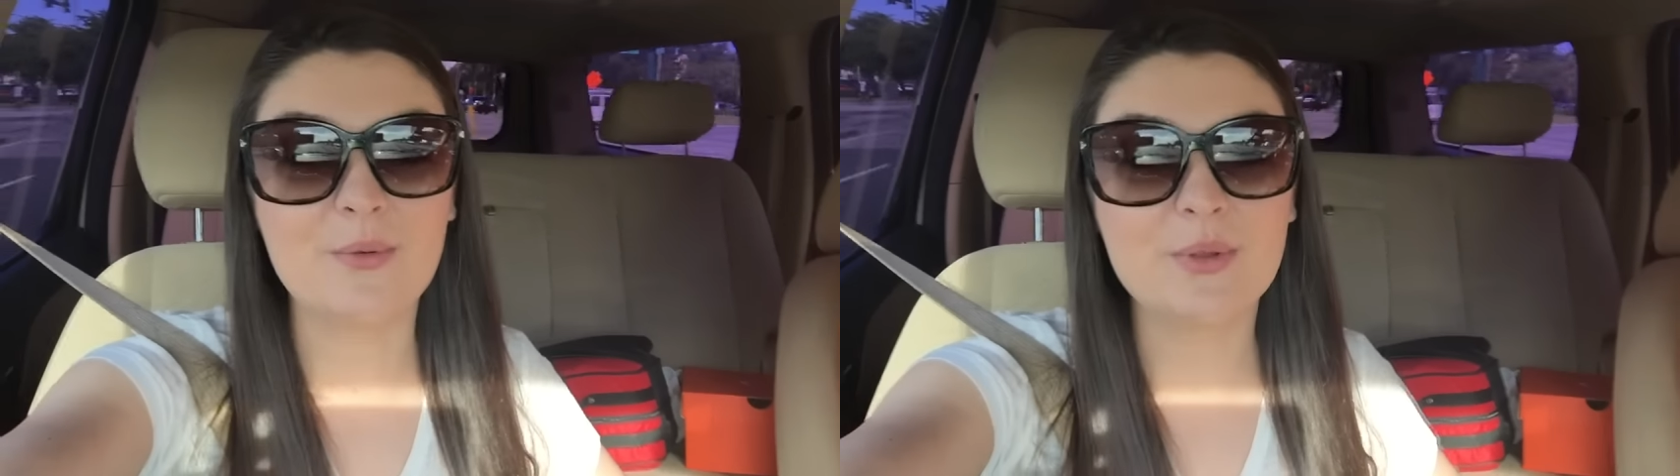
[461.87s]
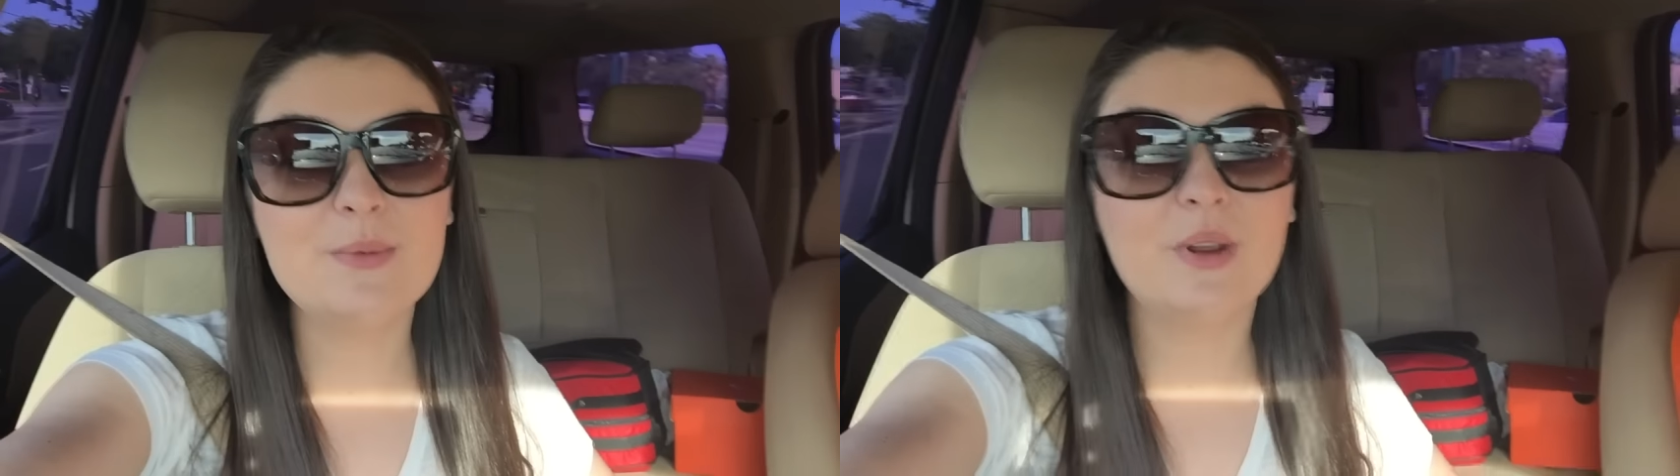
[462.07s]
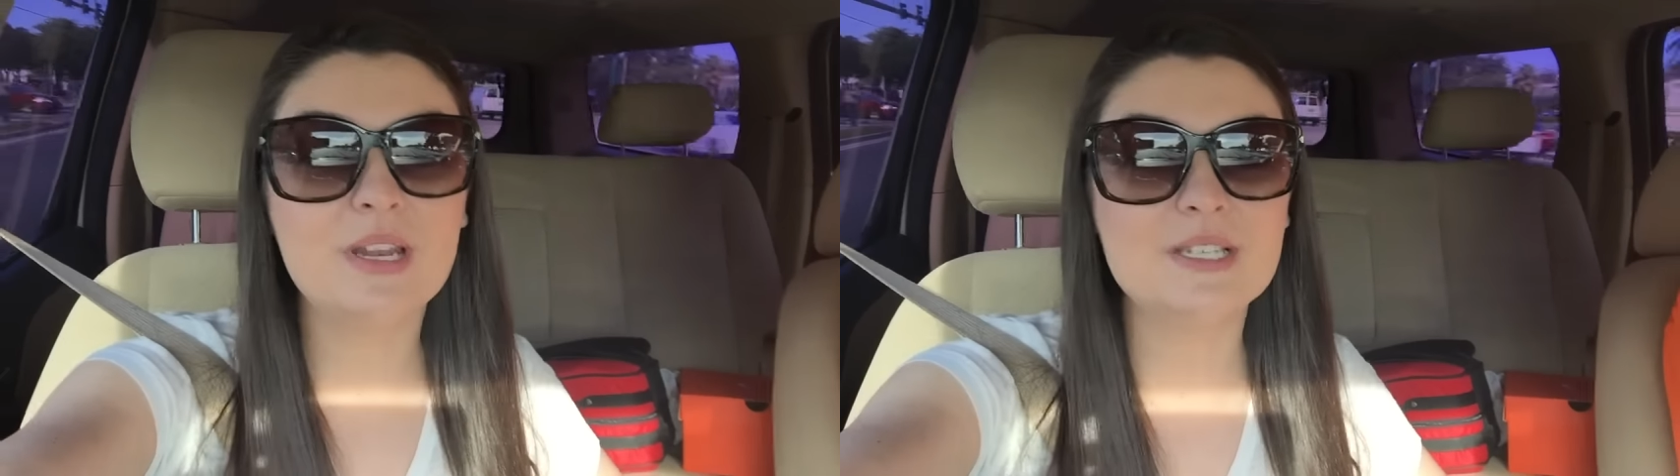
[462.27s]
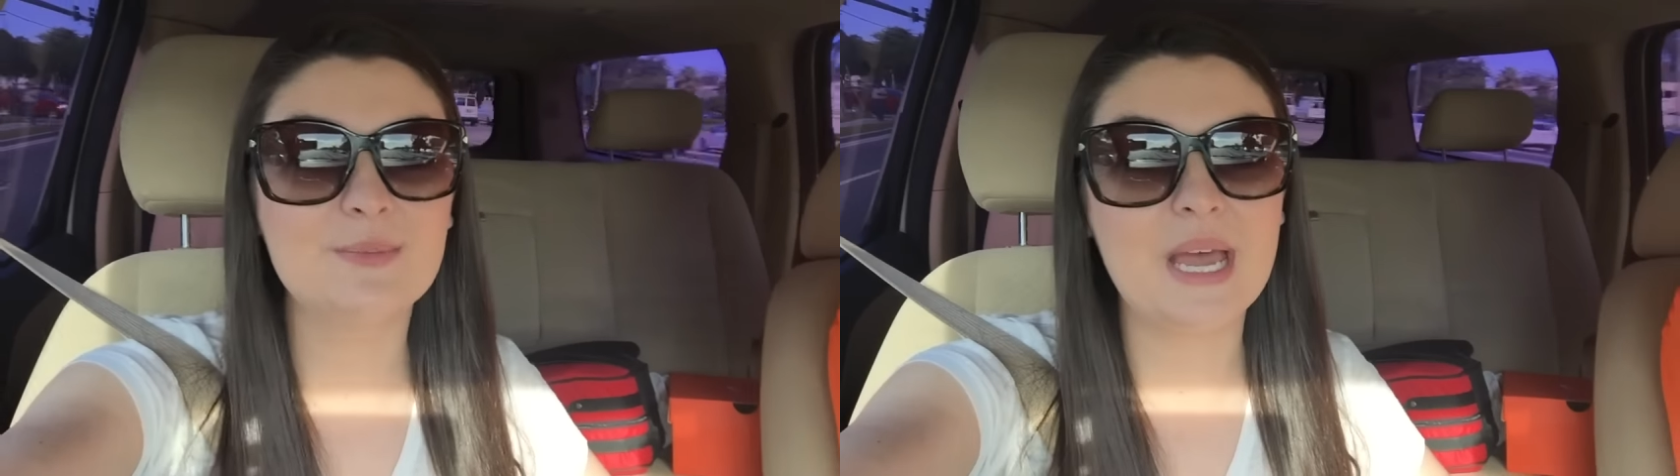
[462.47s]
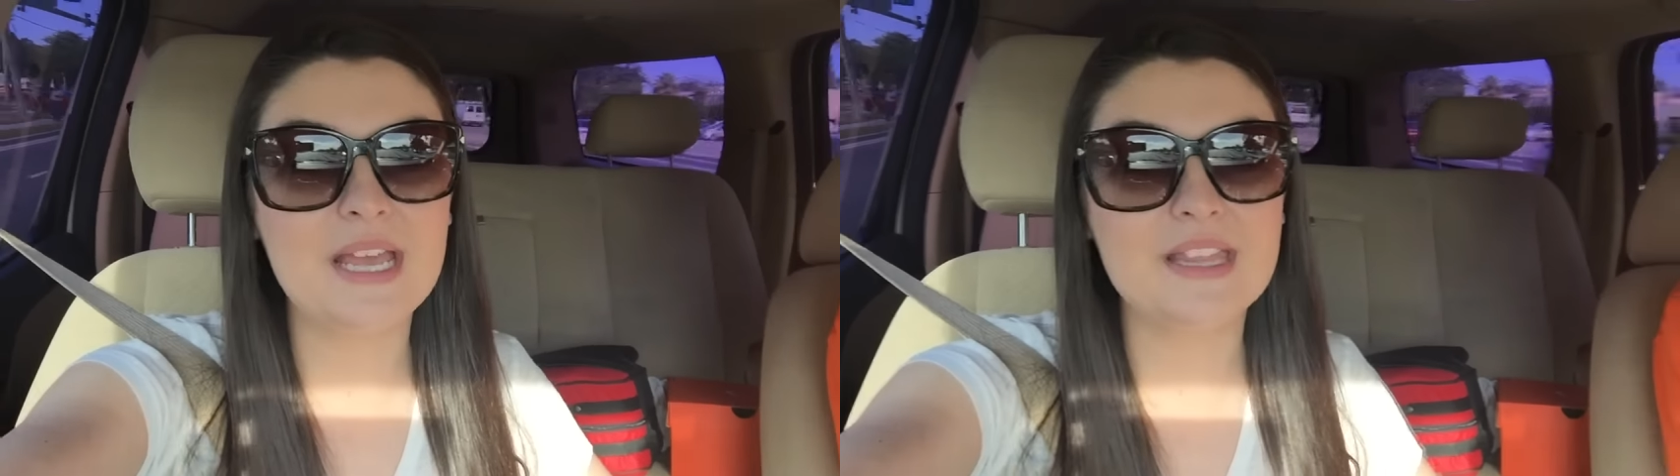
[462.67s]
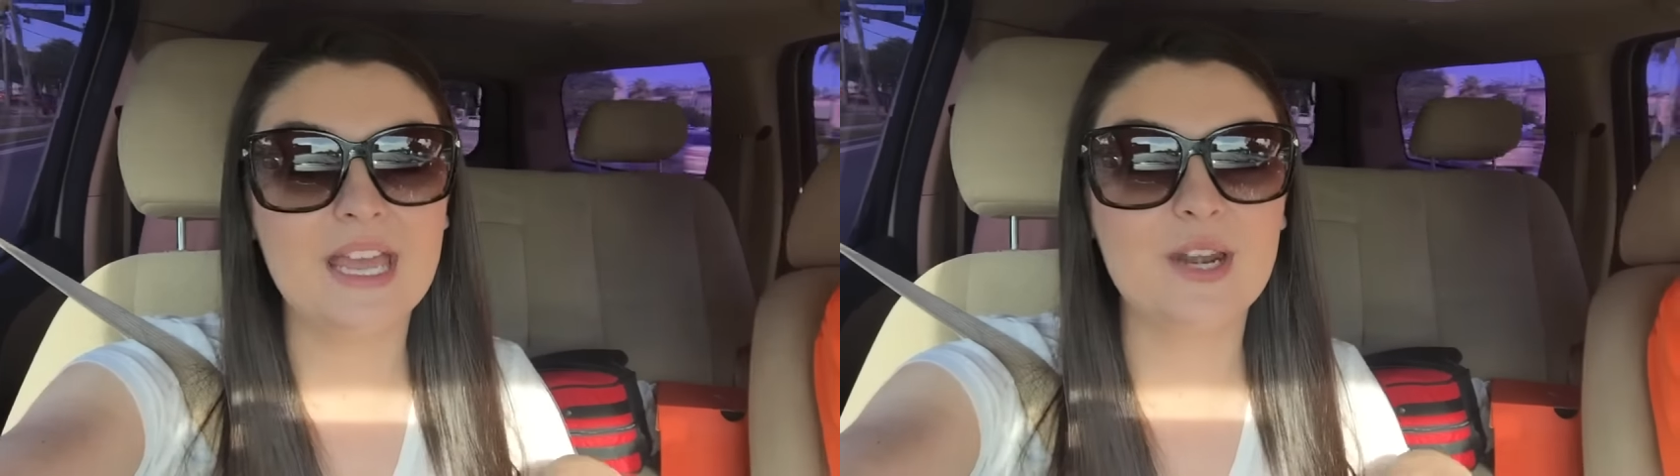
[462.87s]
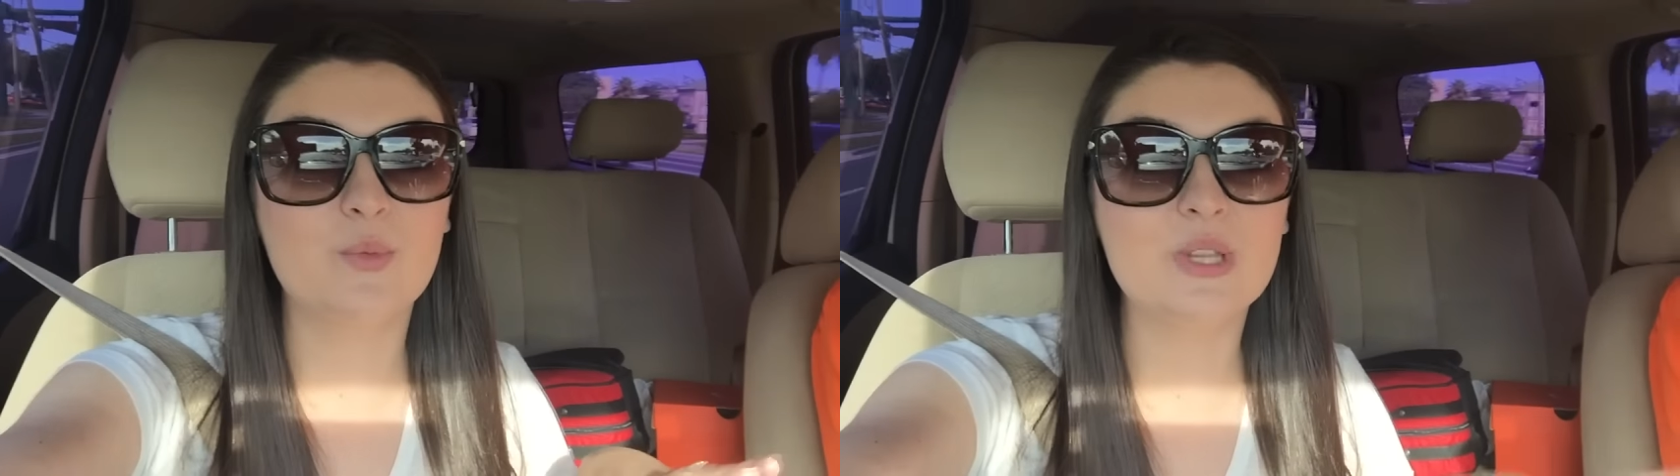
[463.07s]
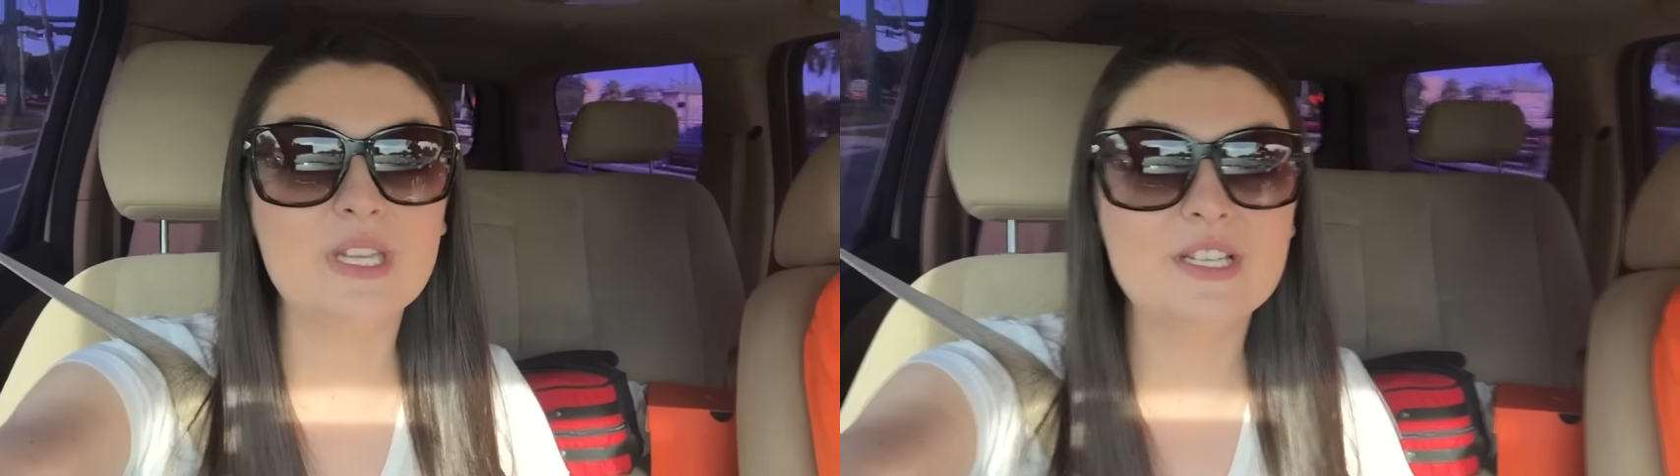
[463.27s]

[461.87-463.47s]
I really wanted to buy. They had a really